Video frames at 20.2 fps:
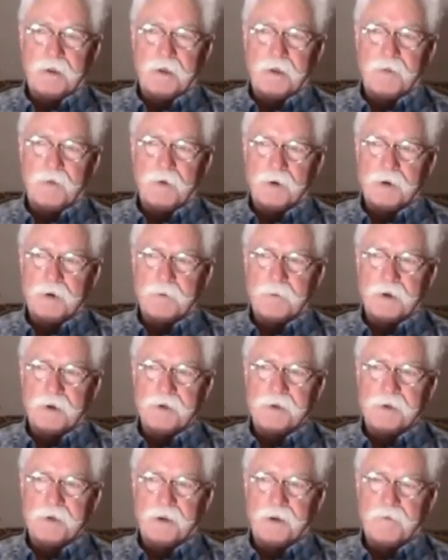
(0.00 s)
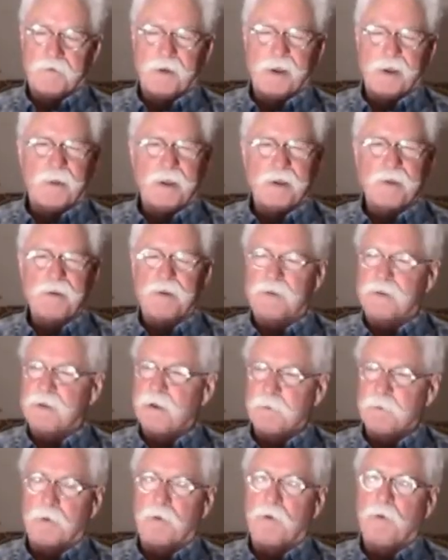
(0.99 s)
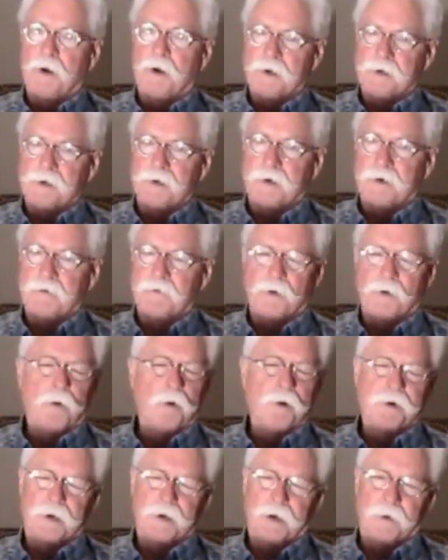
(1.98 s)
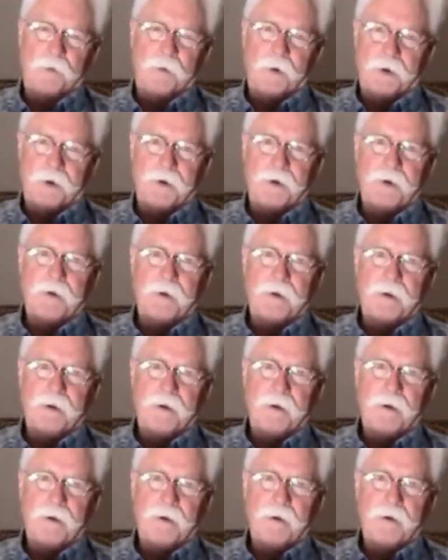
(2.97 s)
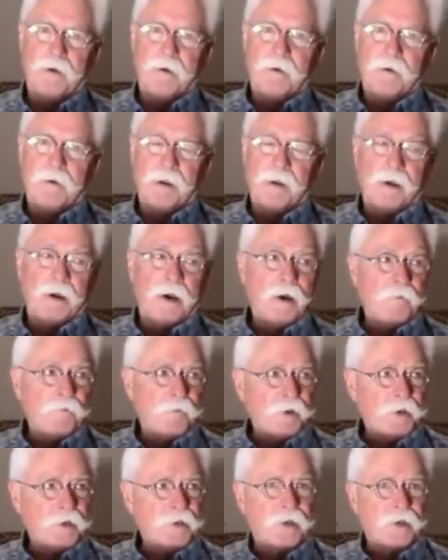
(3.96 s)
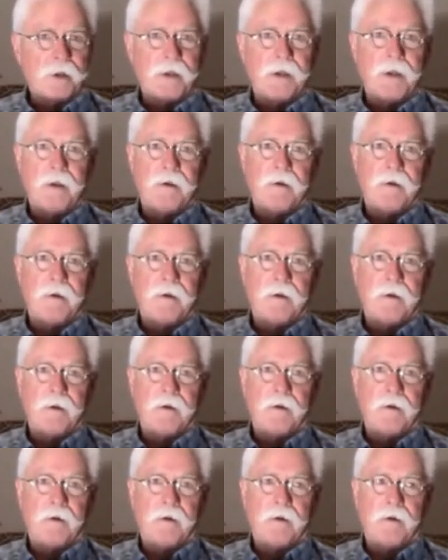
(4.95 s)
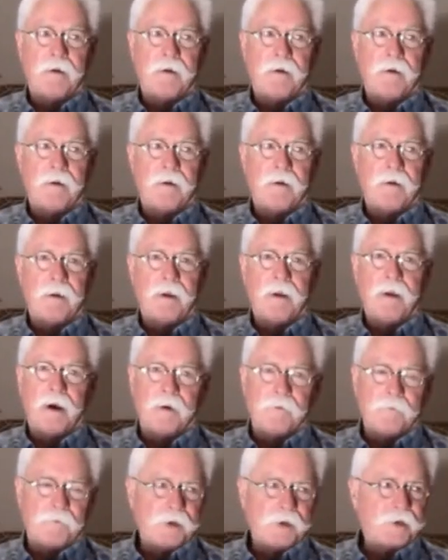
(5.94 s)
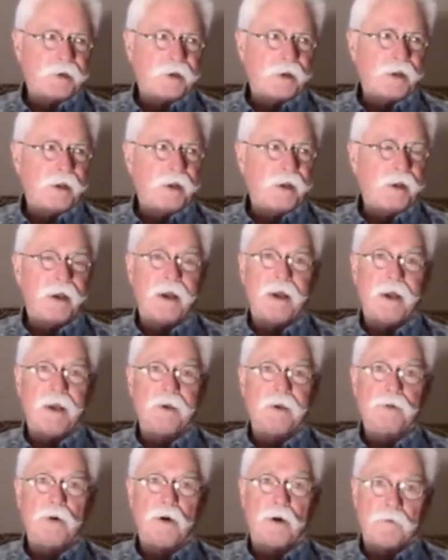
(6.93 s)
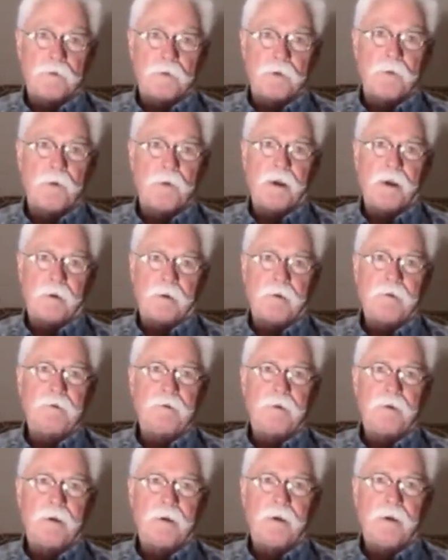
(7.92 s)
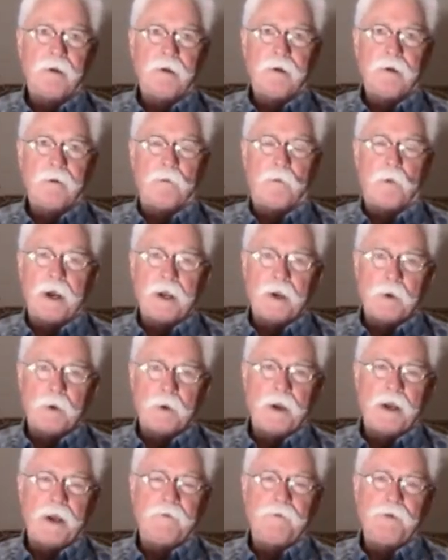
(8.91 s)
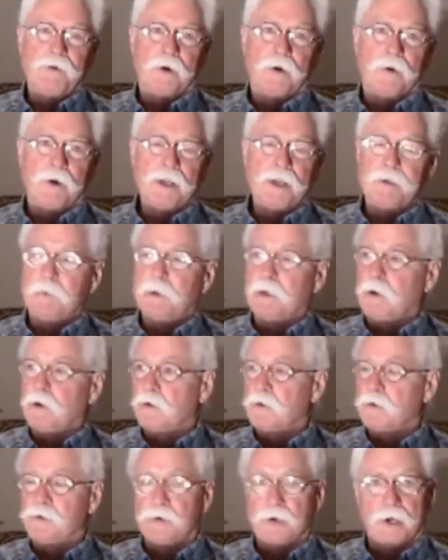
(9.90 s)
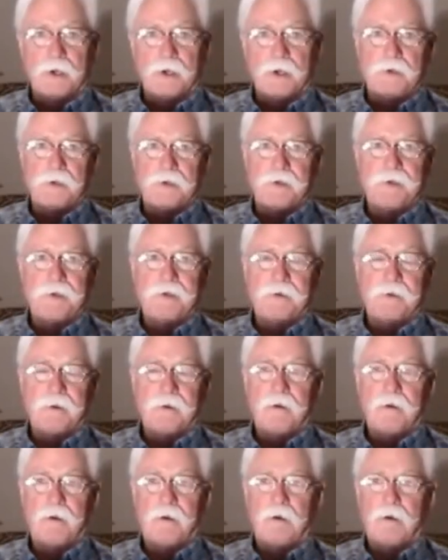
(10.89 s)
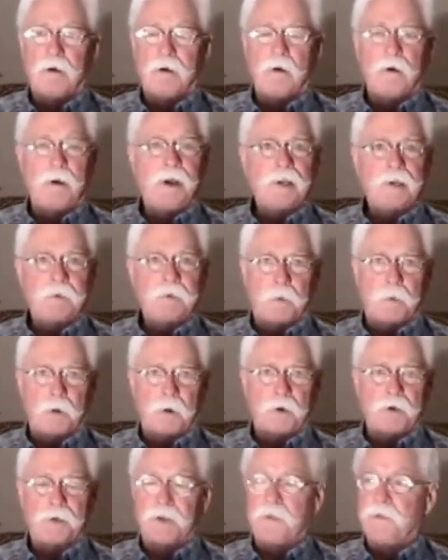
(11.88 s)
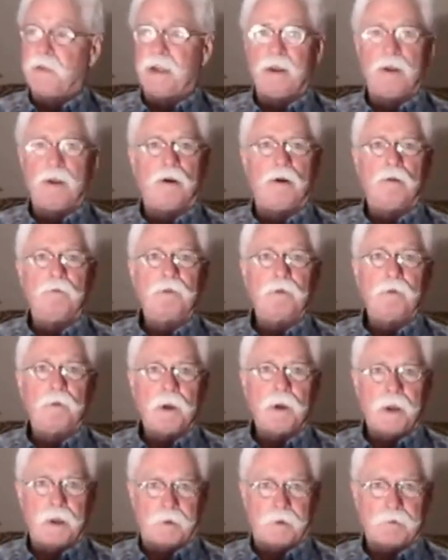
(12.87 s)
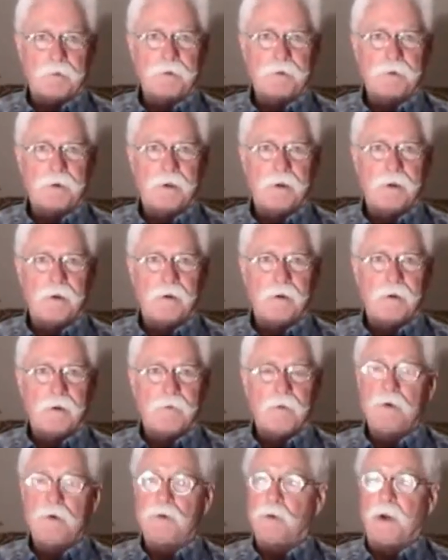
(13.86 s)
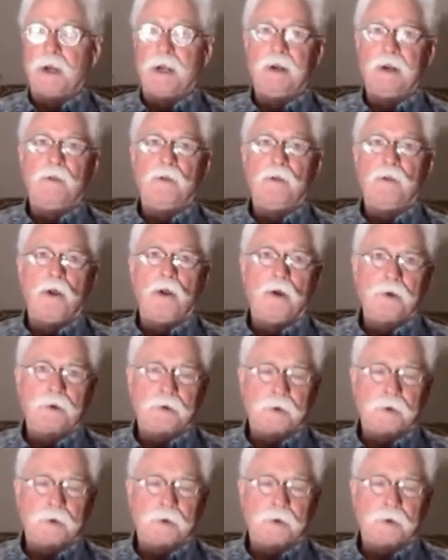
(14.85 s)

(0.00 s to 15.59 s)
And I thought to myself, yeah, that's a simple question. Of course I wouldn't. He obviously is off the rails. Why do we have juries? Because judges are experts and they get off the rails. They're trained in the